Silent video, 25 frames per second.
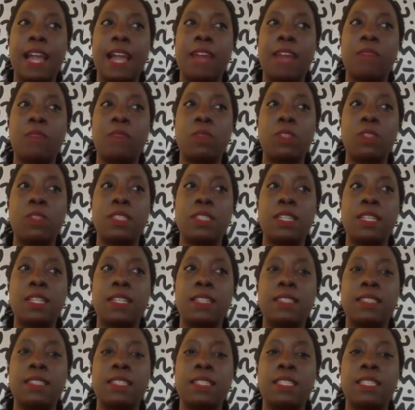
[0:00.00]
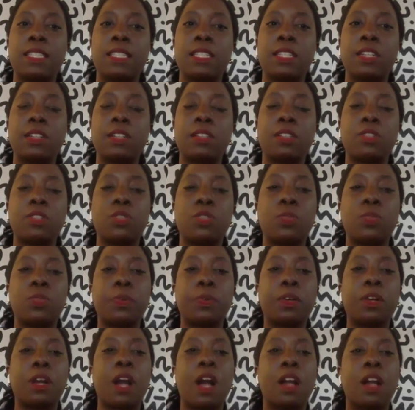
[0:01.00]
I wasn't necessarily
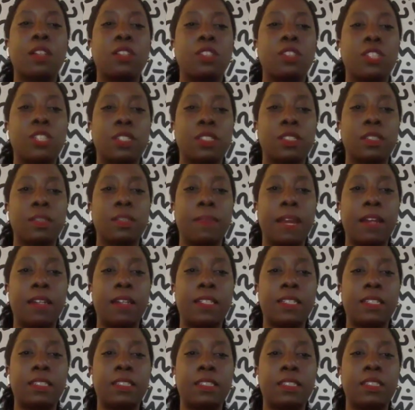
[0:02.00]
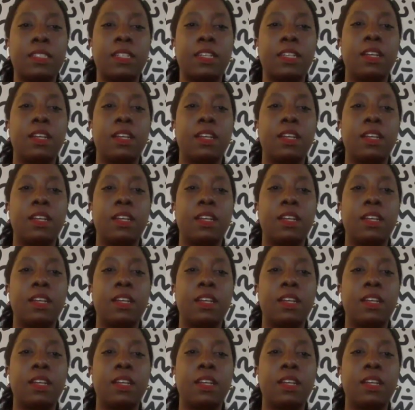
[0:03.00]
super conscious about it.